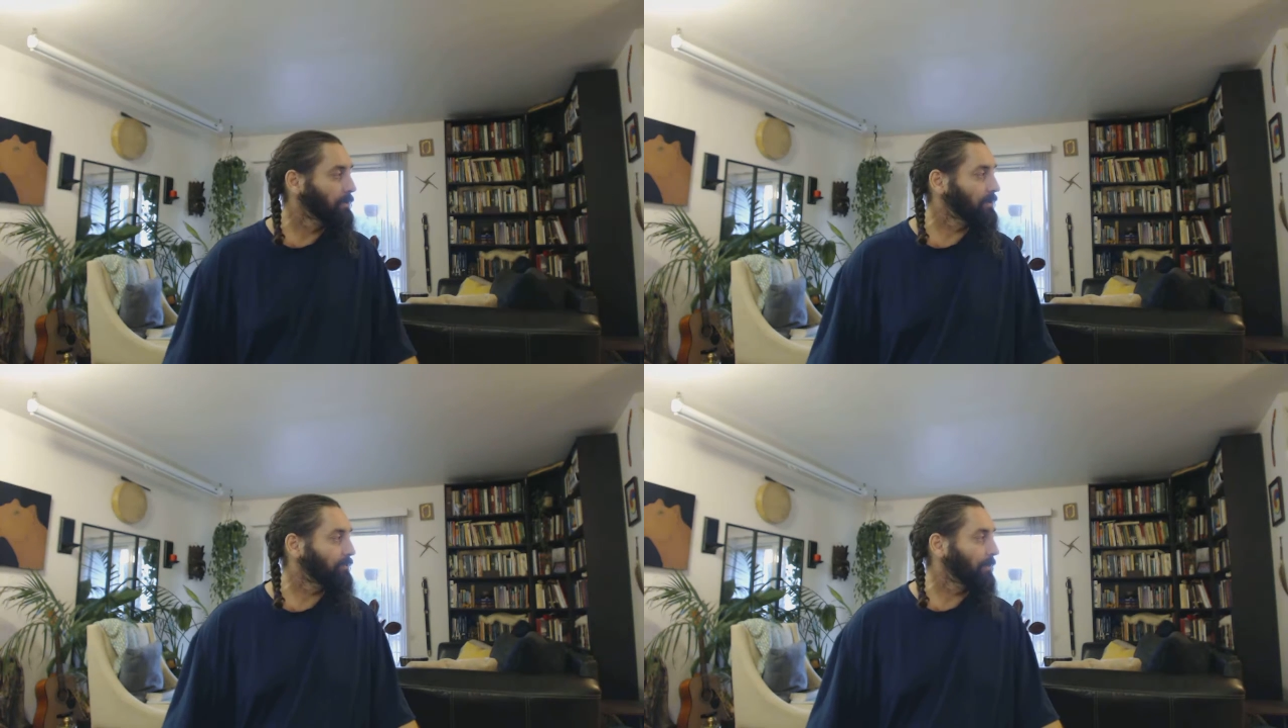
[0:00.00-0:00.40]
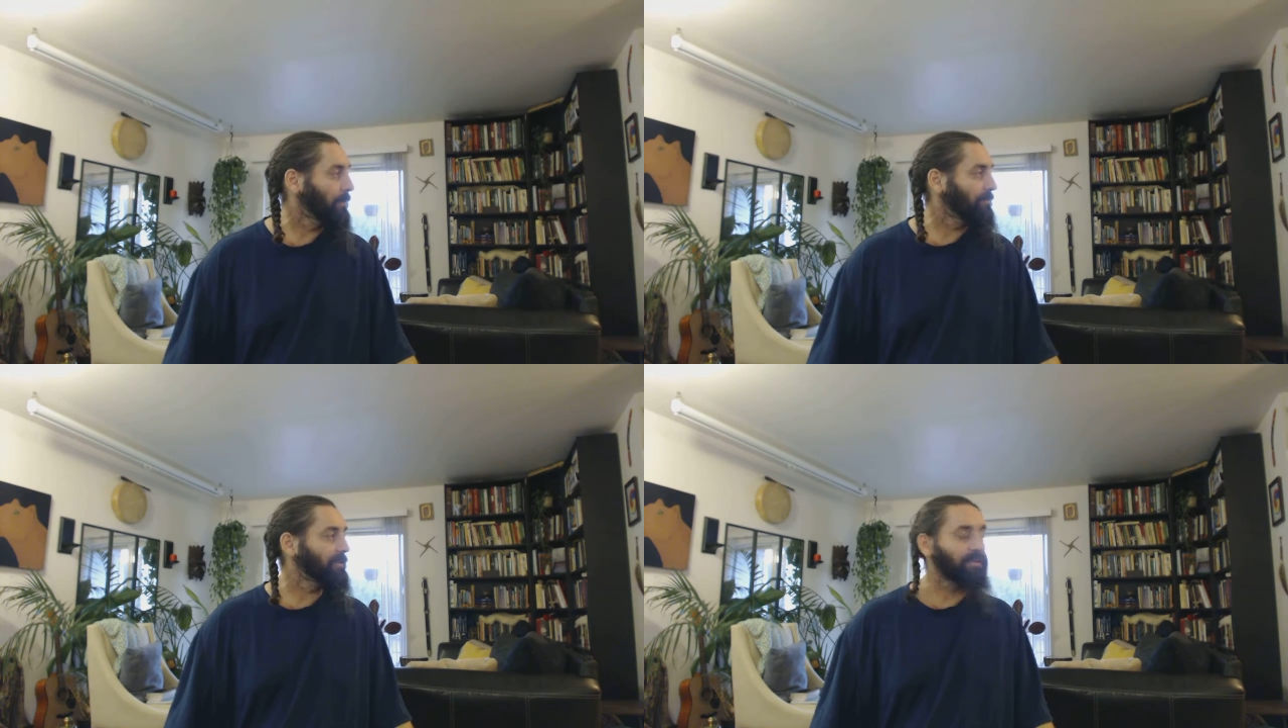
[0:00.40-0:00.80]

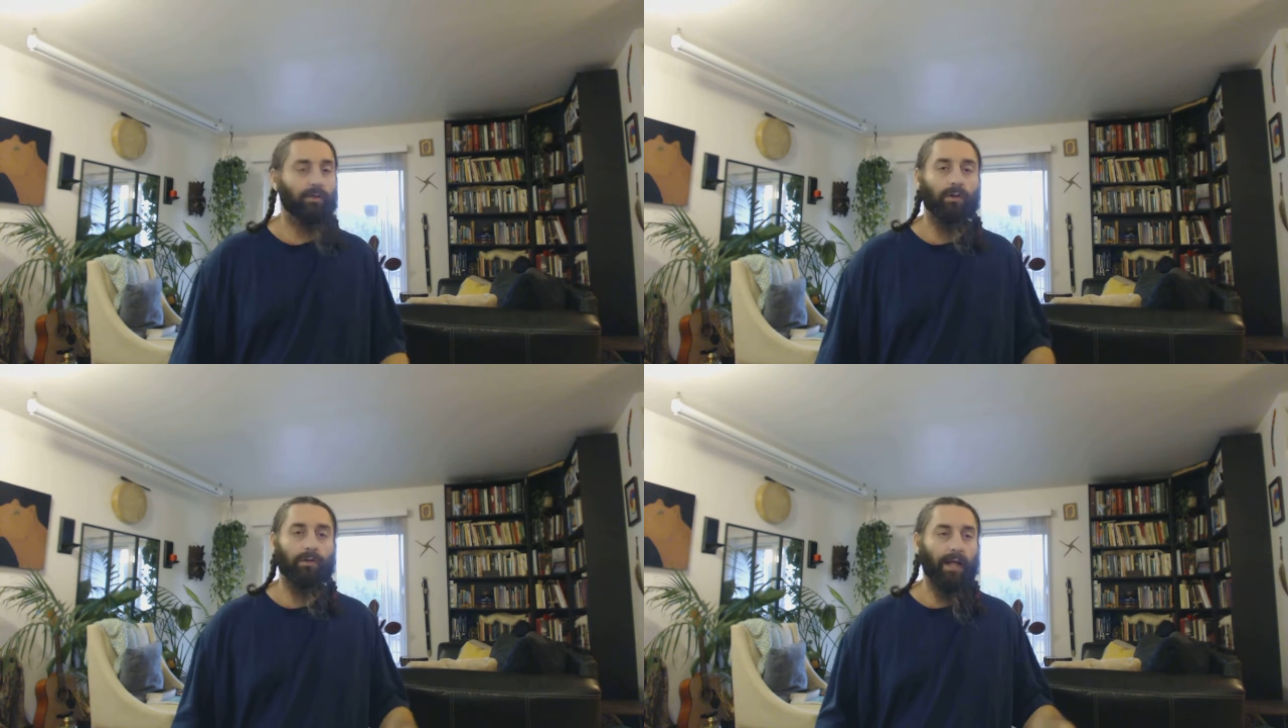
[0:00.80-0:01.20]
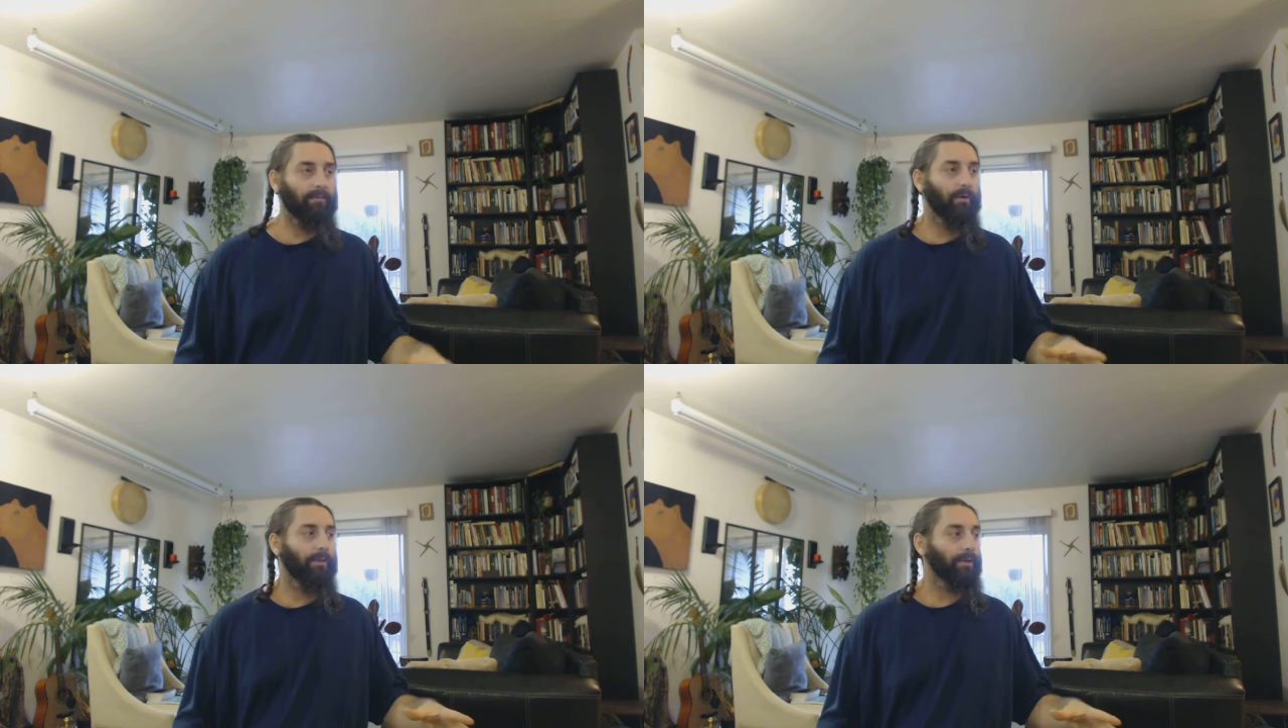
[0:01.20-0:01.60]
physical
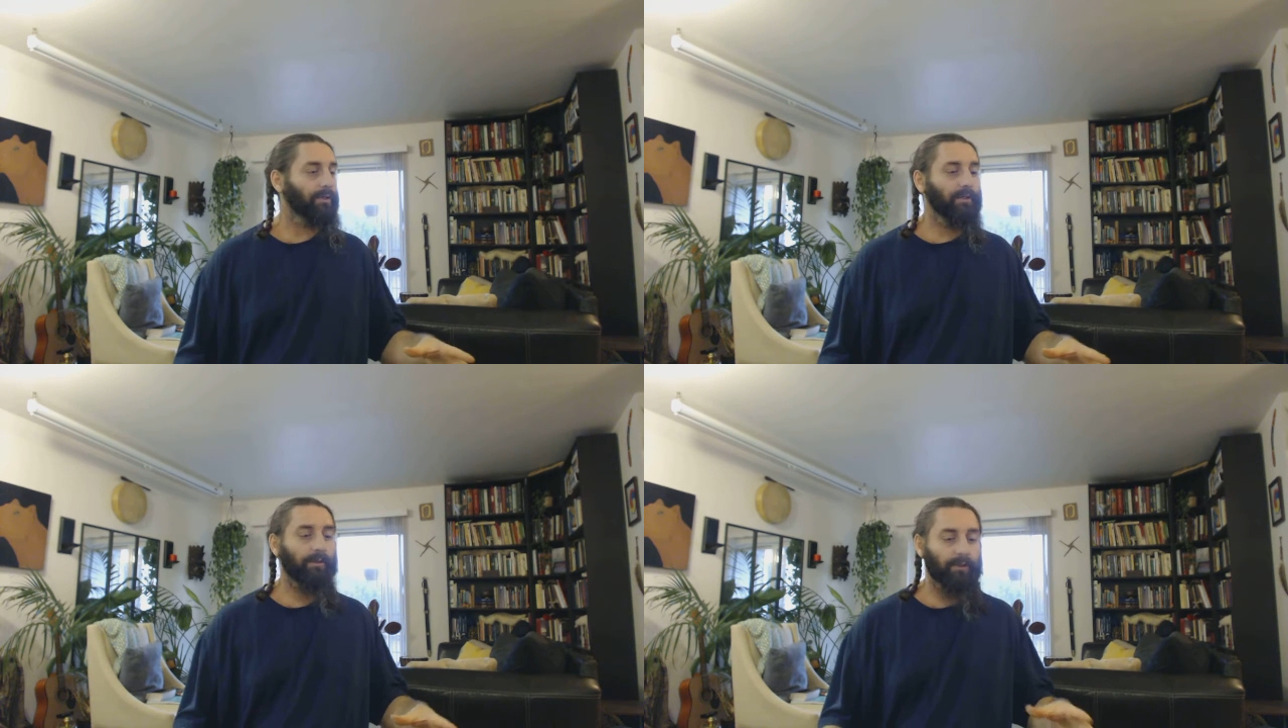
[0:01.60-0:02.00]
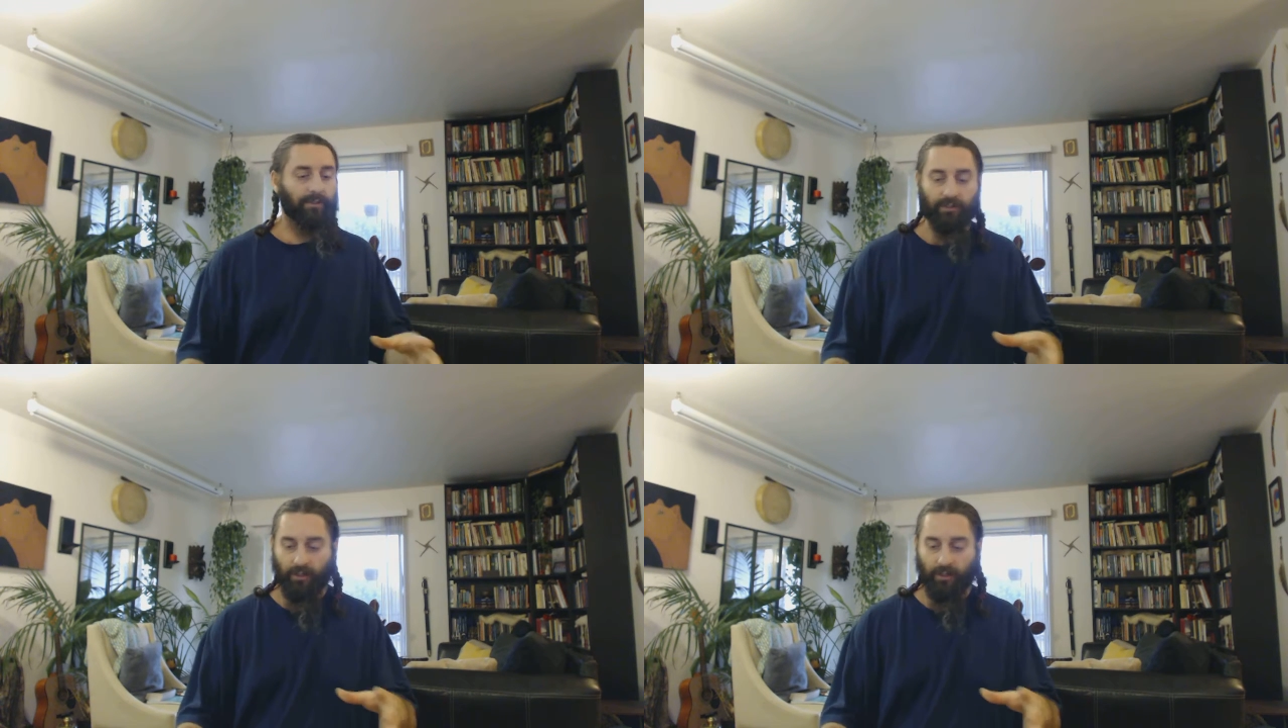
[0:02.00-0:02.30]
level, there's